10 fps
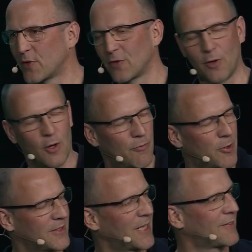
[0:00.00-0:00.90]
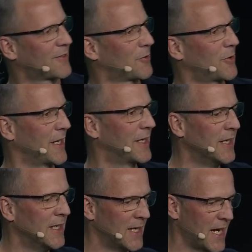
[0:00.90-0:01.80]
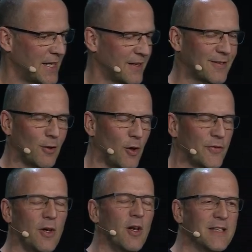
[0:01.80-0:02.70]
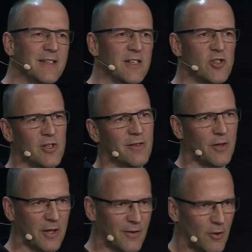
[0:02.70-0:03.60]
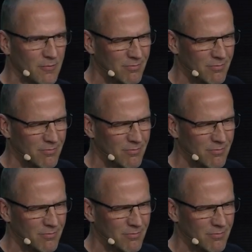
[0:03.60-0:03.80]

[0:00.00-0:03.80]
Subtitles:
to solve, what tests to create, and it solves all these issues on its own.